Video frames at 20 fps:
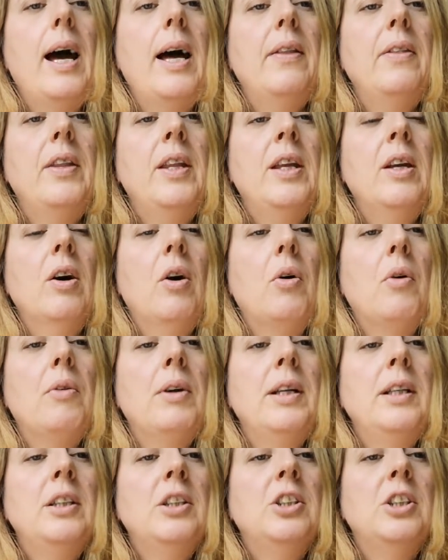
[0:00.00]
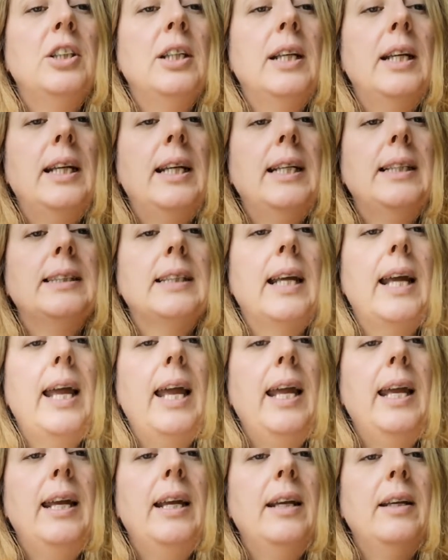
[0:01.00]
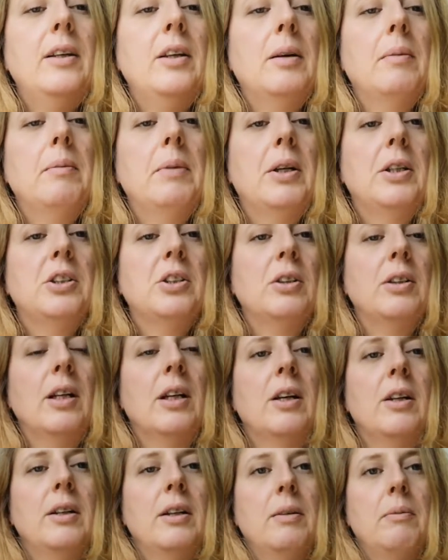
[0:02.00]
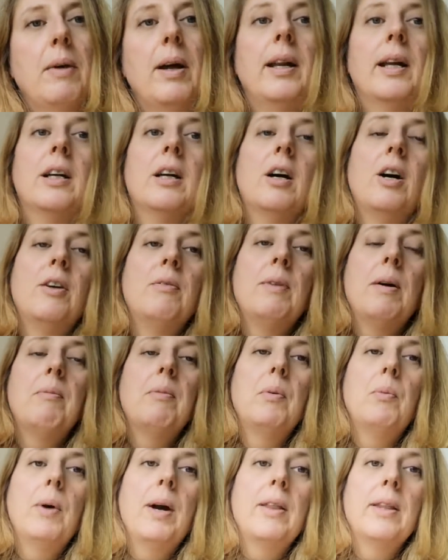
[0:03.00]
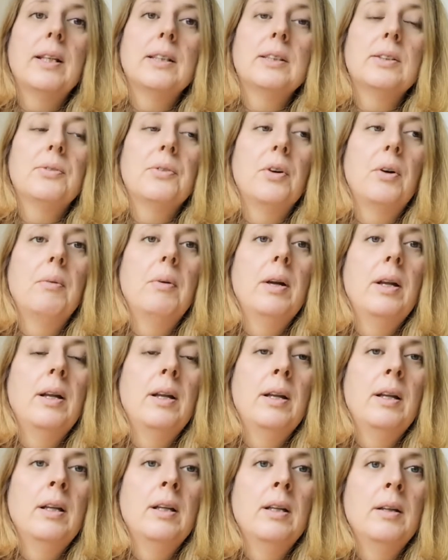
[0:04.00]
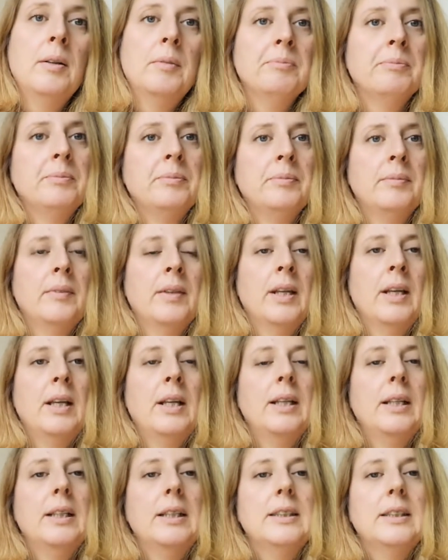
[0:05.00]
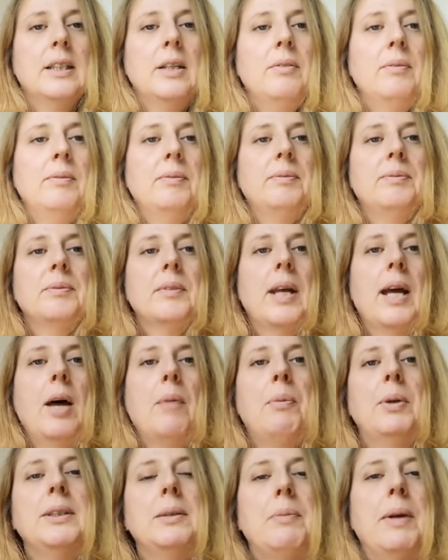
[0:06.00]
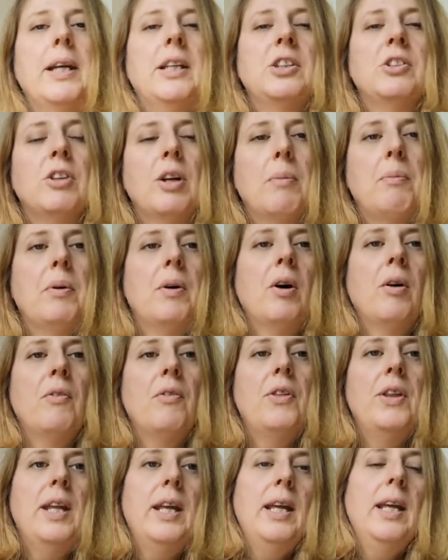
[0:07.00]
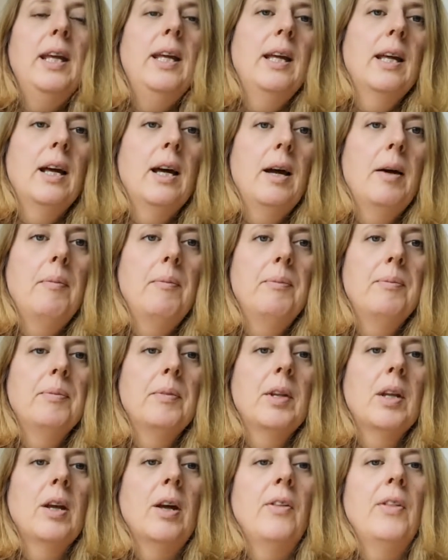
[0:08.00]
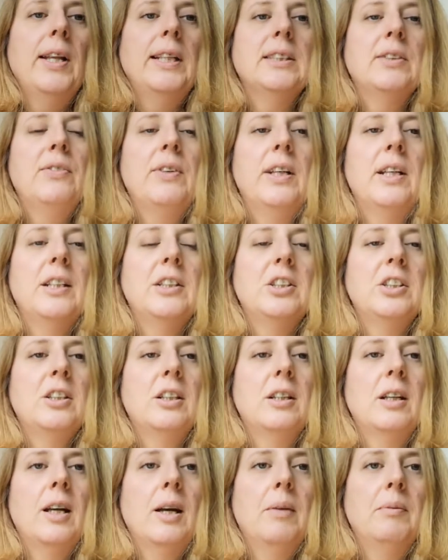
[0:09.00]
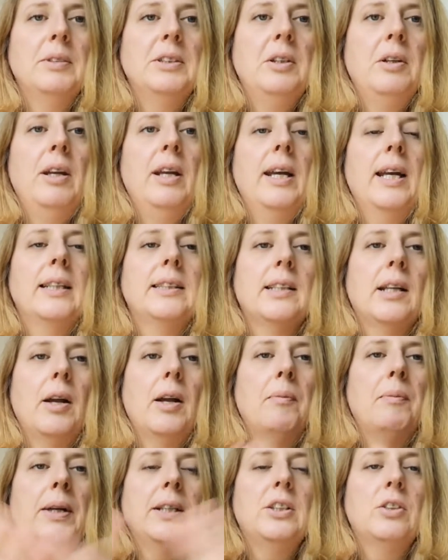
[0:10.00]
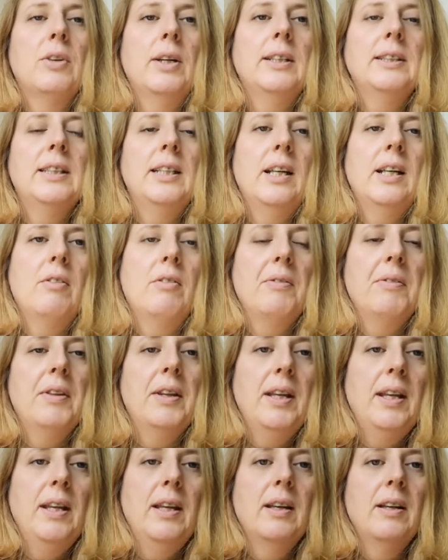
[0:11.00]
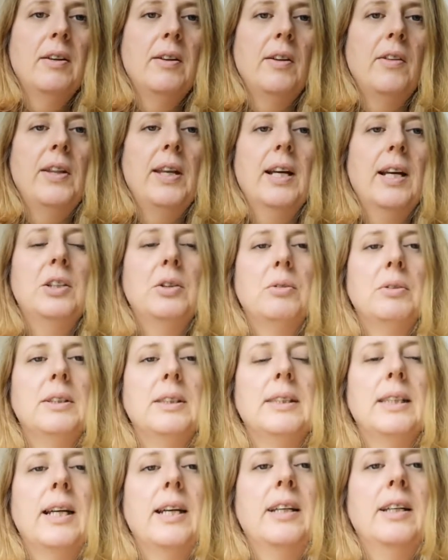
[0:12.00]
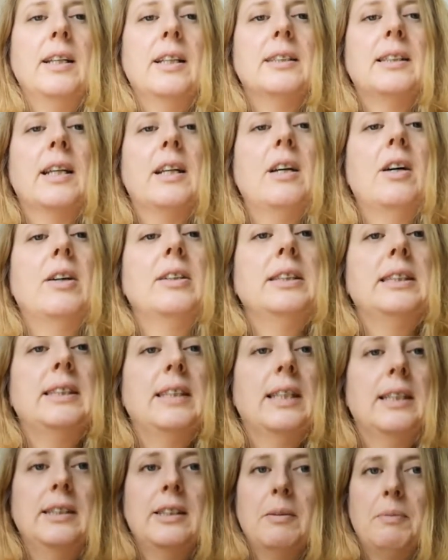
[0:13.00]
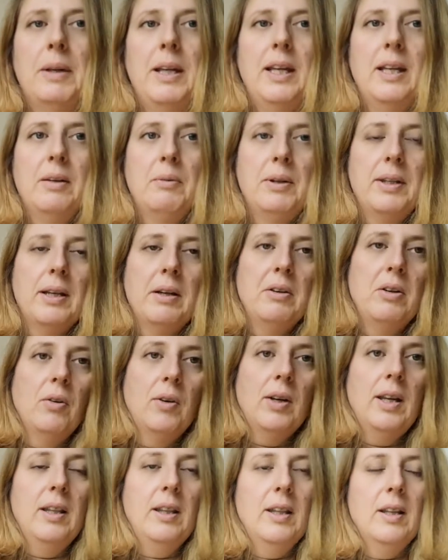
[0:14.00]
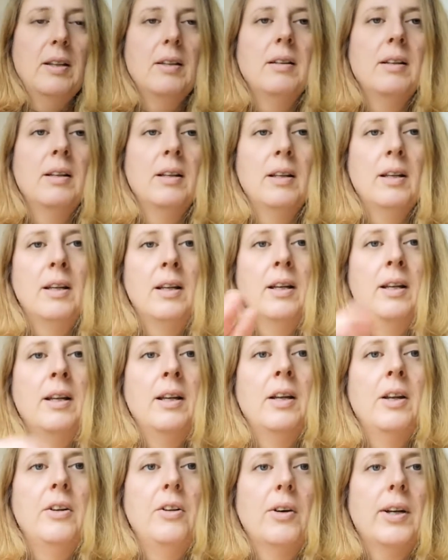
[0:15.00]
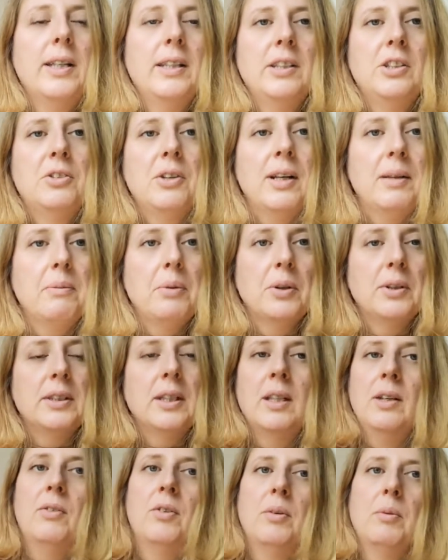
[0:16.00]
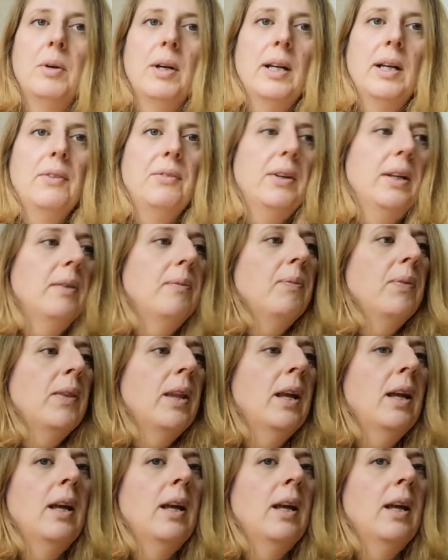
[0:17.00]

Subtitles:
And the orange is a commercial yarn, and I can't remember where that's from. So I'll put a picture up of the of this finished, so you can get a better idea of the actual design, because I can't stand up here without knocking the tripod over and what have you.